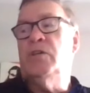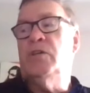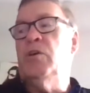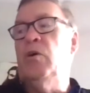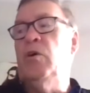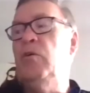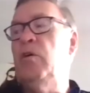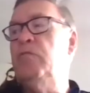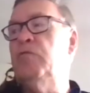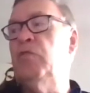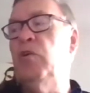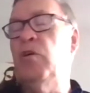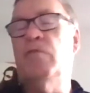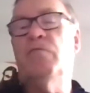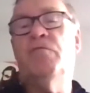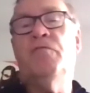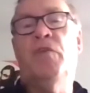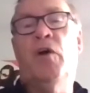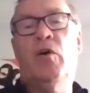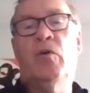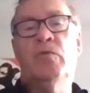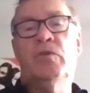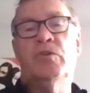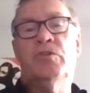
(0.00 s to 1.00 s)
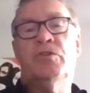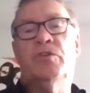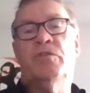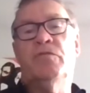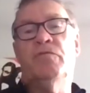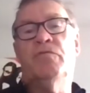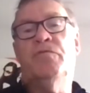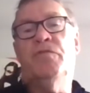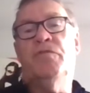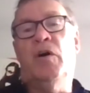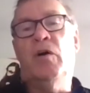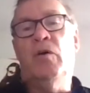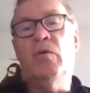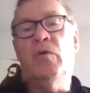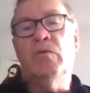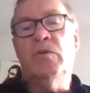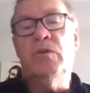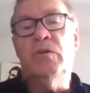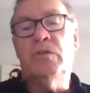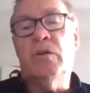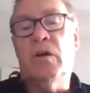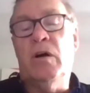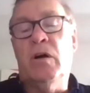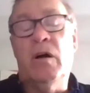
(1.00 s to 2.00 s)
So I've got folders and
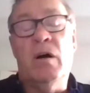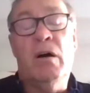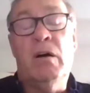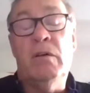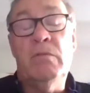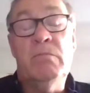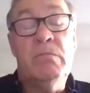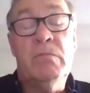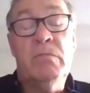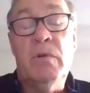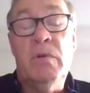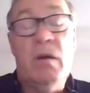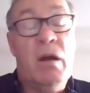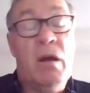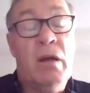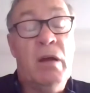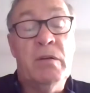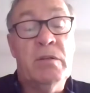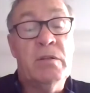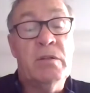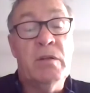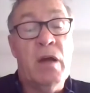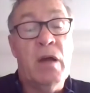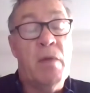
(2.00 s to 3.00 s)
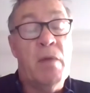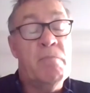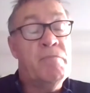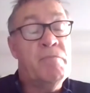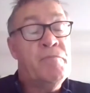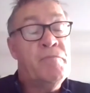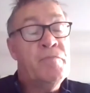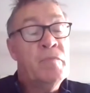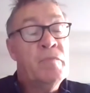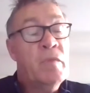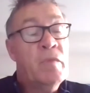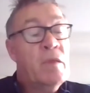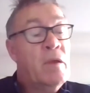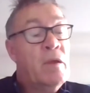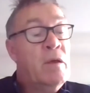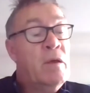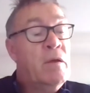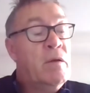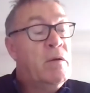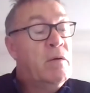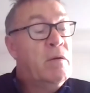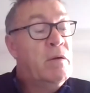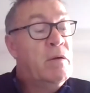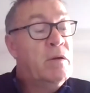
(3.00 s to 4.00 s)
folders. It's
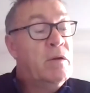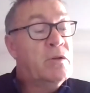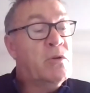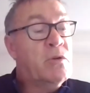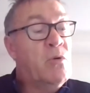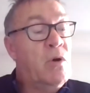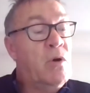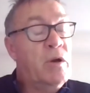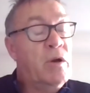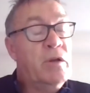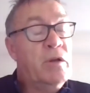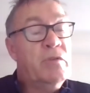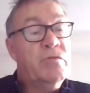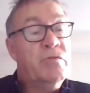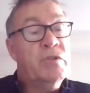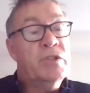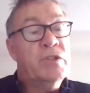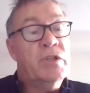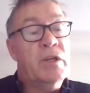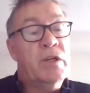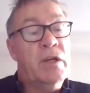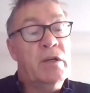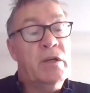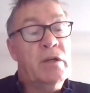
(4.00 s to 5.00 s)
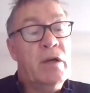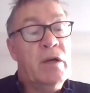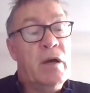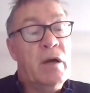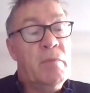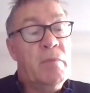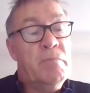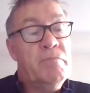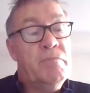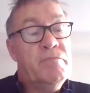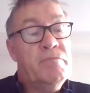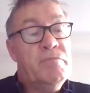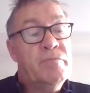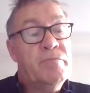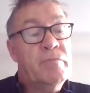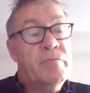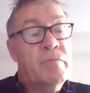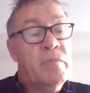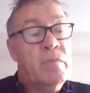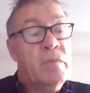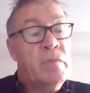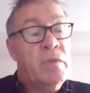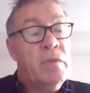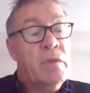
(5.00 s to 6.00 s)
quite interesting.
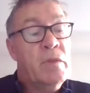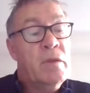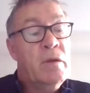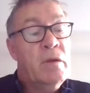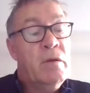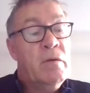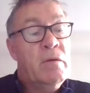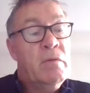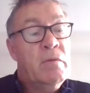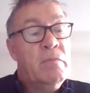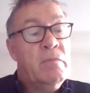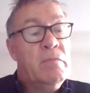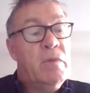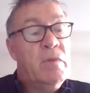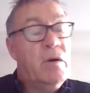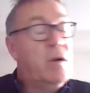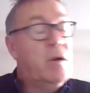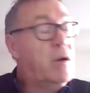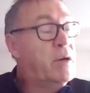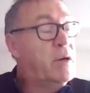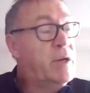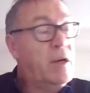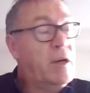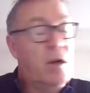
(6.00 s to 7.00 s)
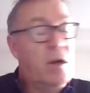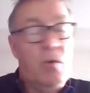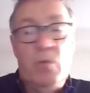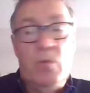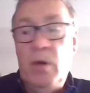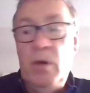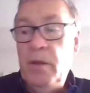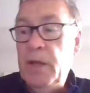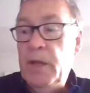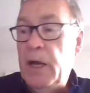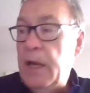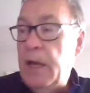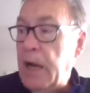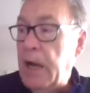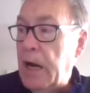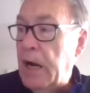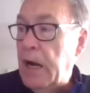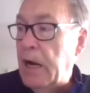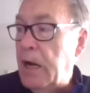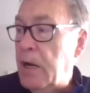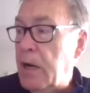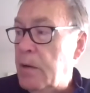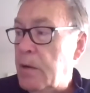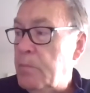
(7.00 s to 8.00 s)
I don't know where they
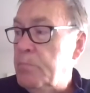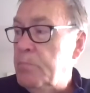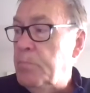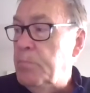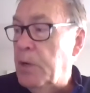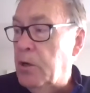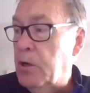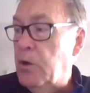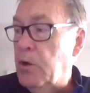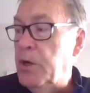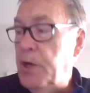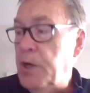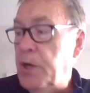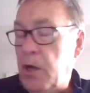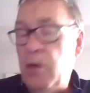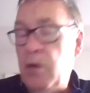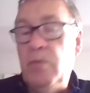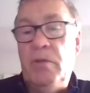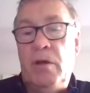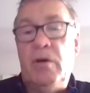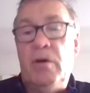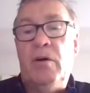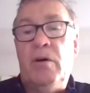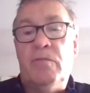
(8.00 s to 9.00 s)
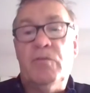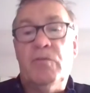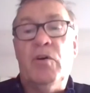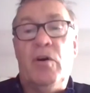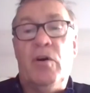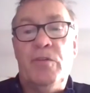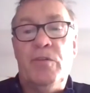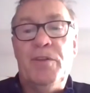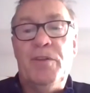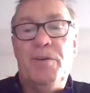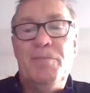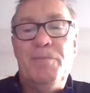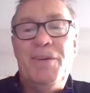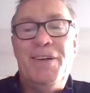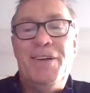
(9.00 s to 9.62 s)
are, but I know that I've got them.